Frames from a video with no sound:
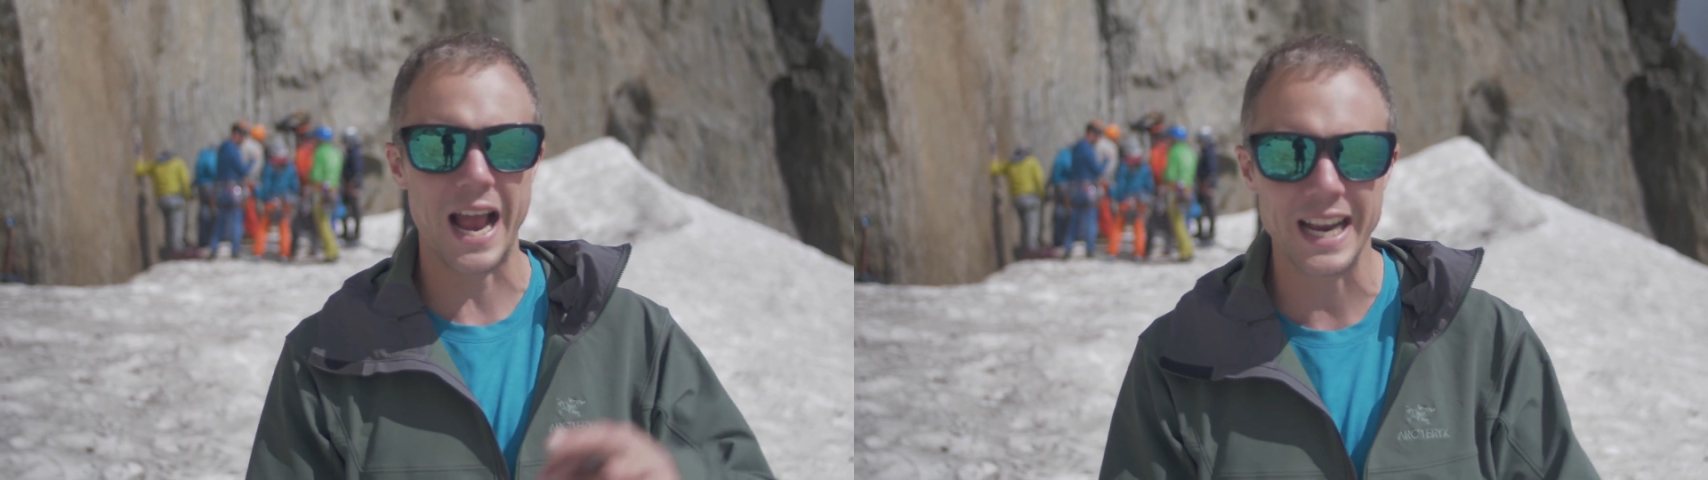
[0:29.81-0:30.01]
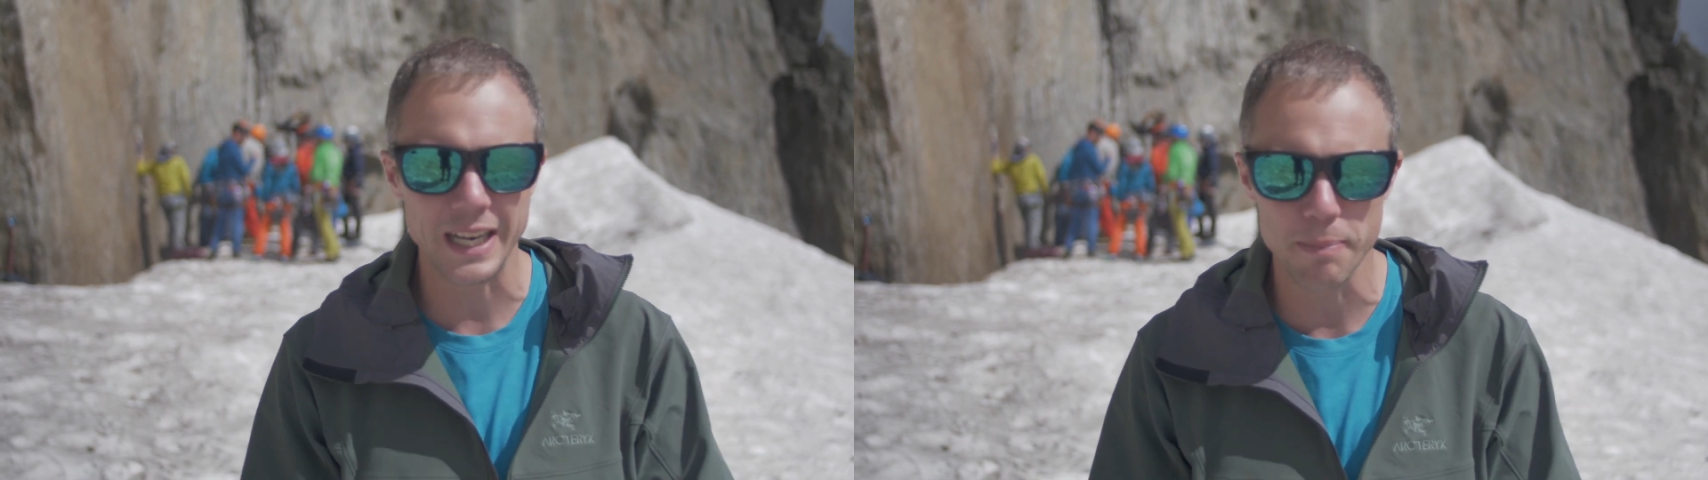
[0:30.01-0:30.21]

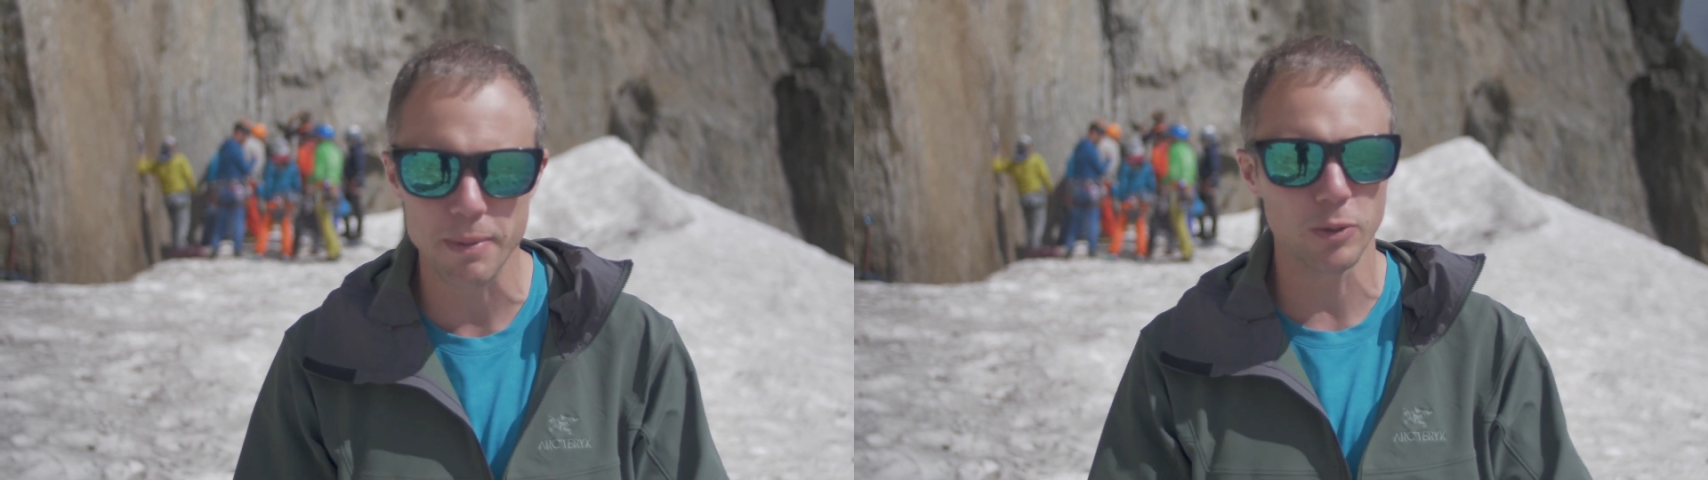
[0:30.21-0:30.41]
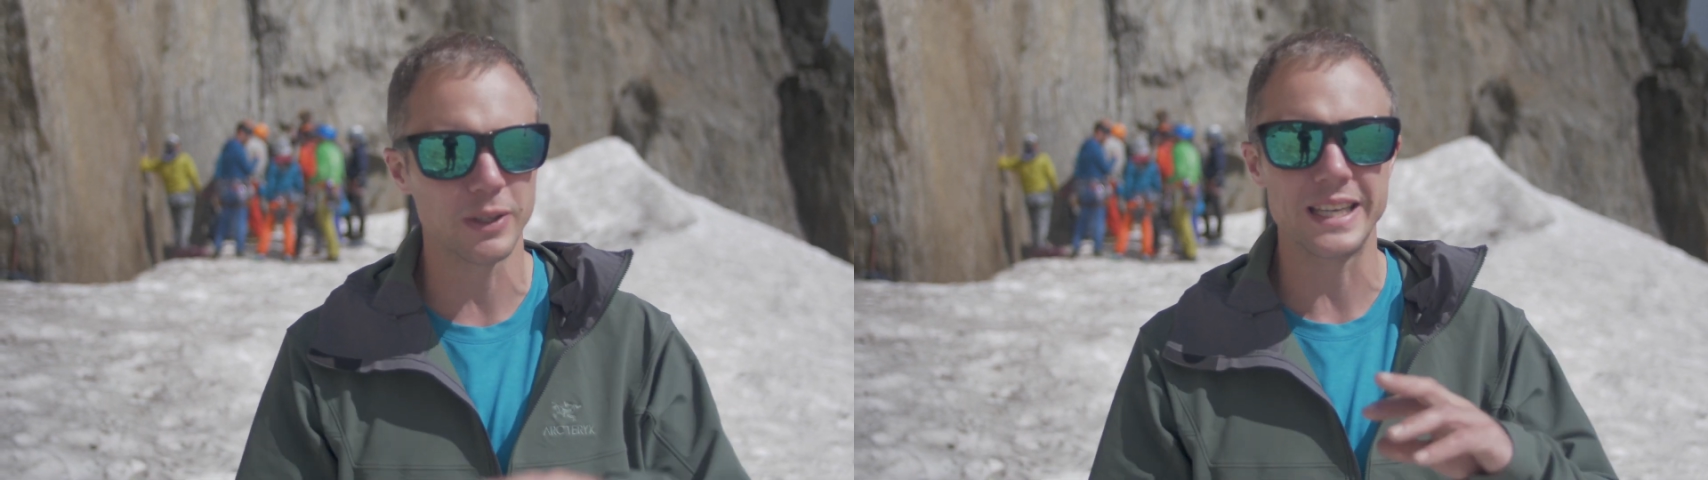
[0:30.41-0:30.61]
anchor
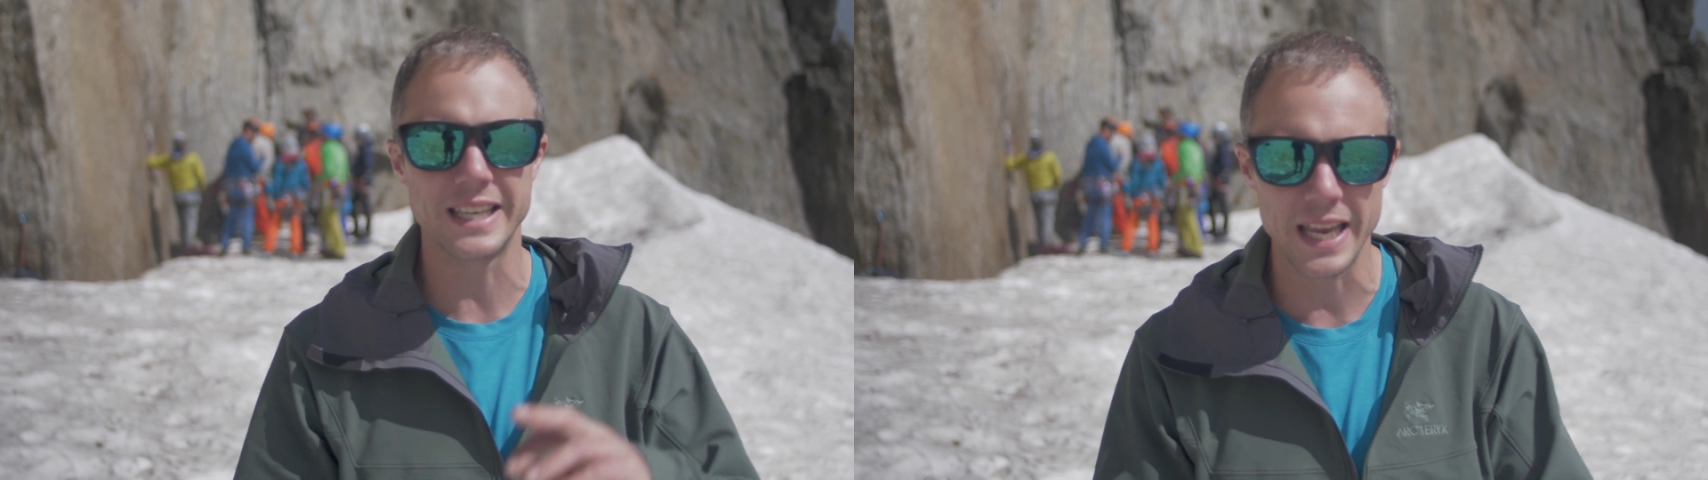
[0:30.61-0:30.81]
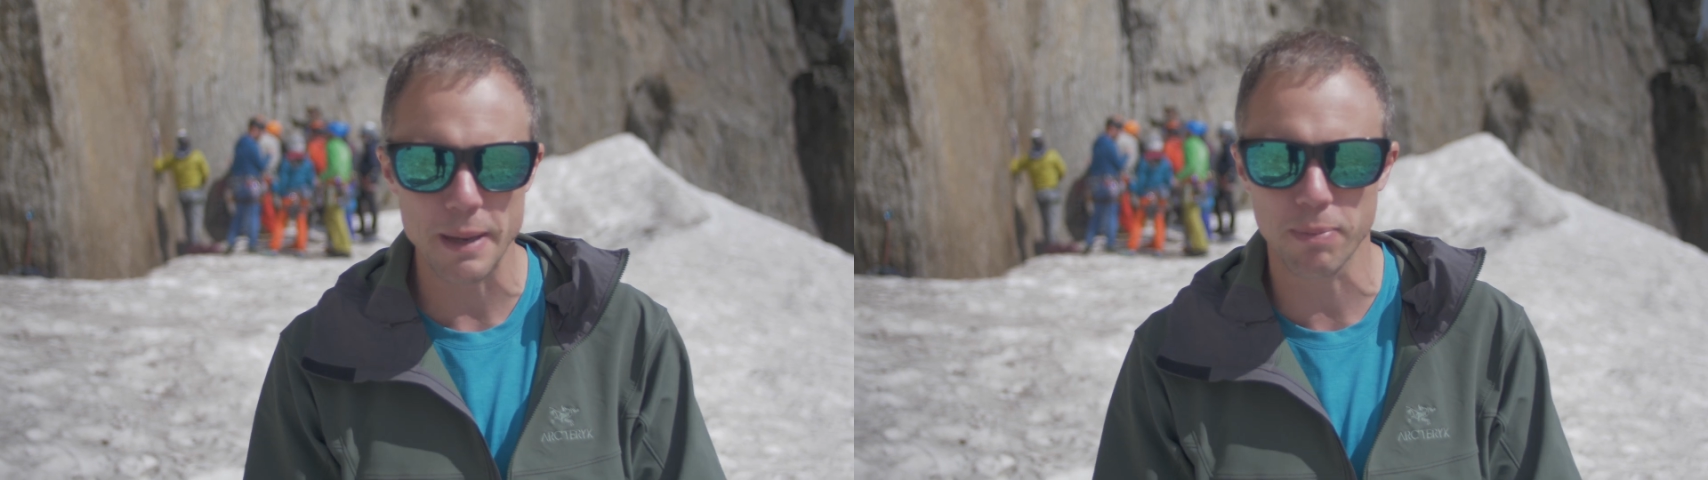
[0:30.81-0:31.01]
building,
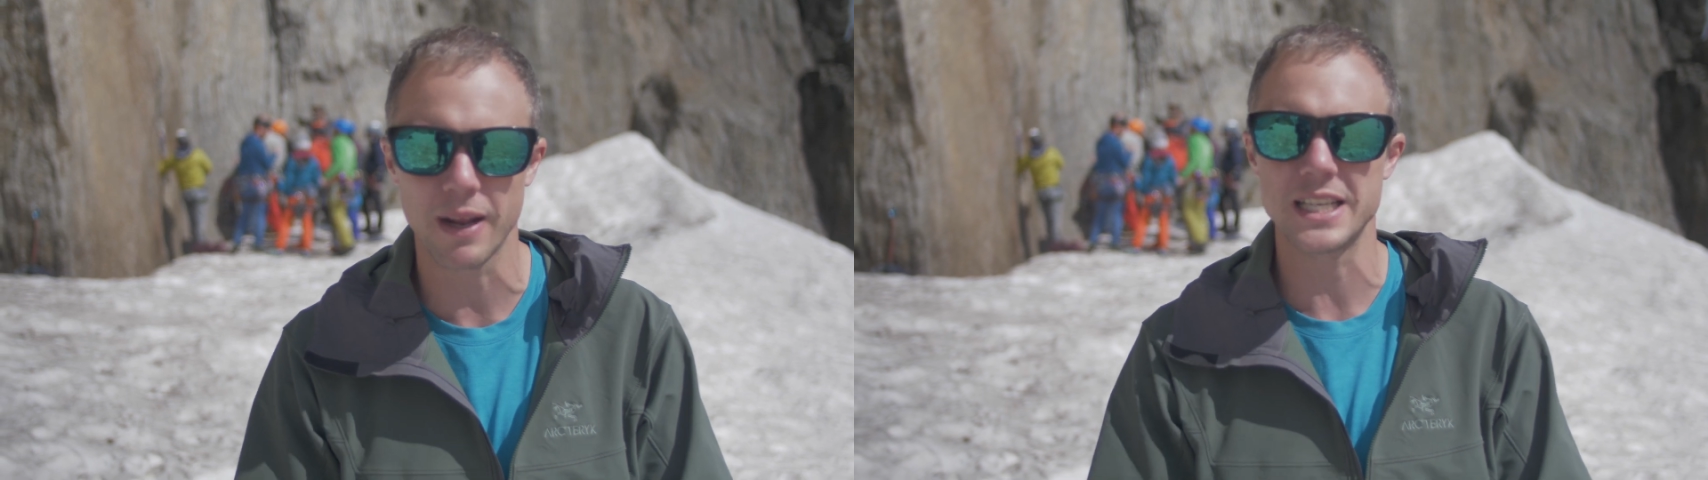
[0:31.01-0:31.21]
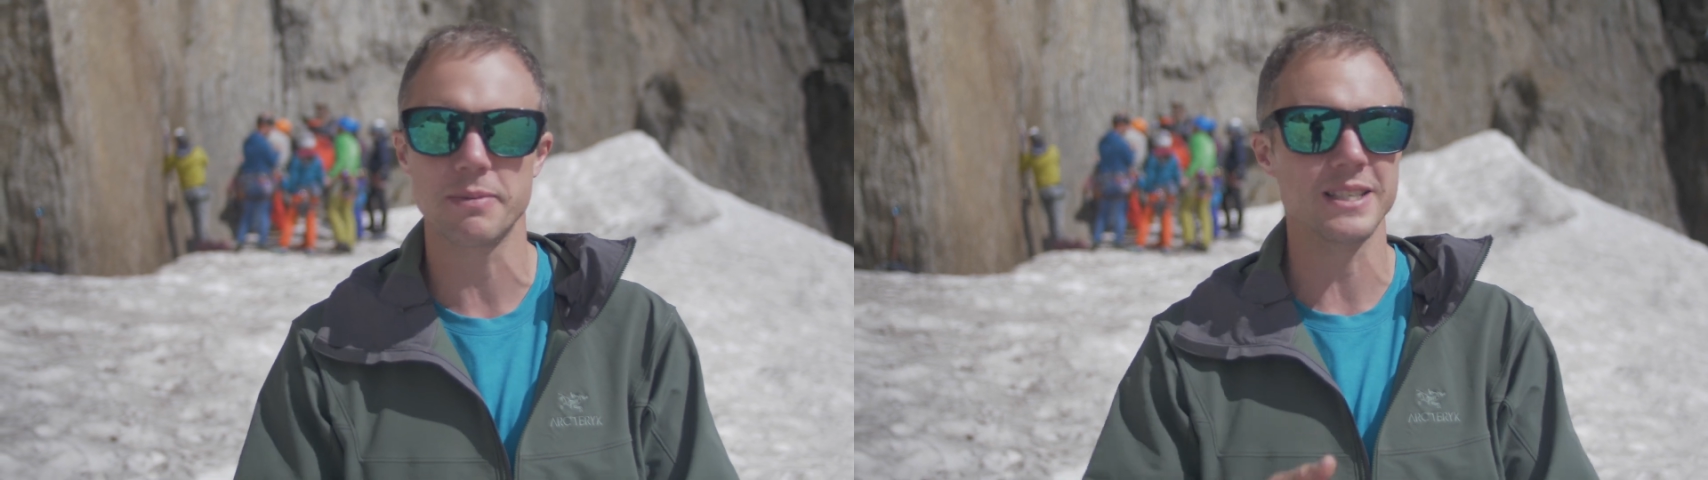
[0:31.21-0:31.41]
gear
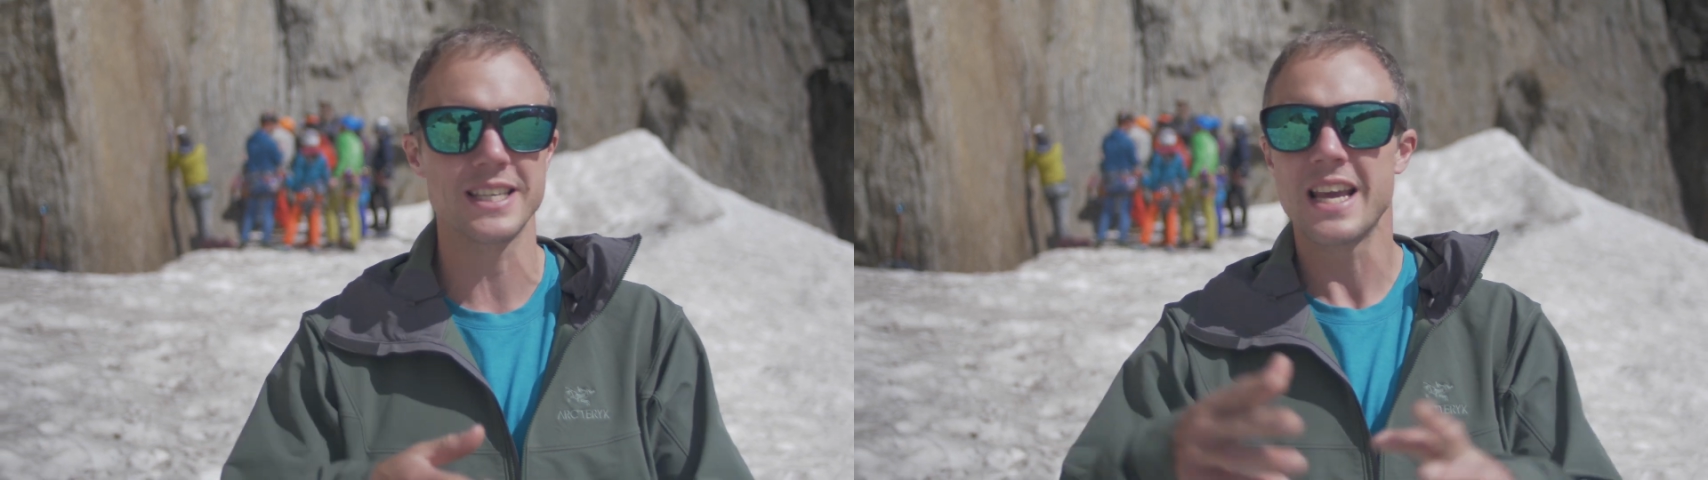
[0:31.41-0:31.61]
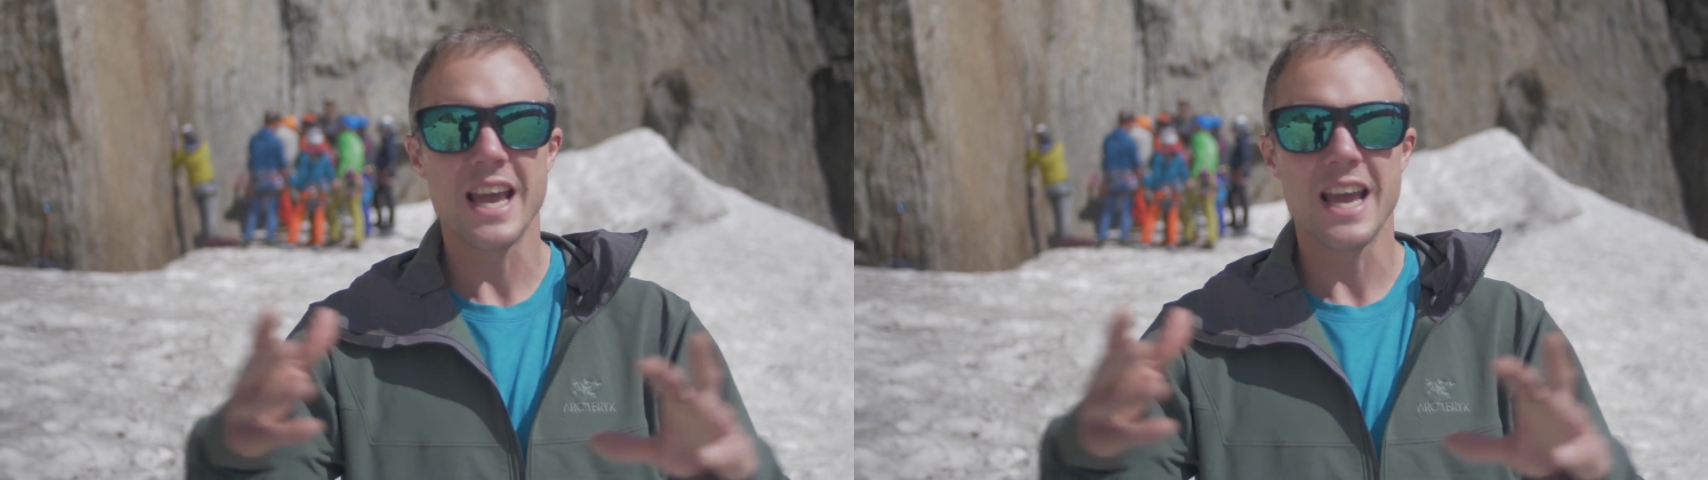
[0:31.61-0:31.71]
placements,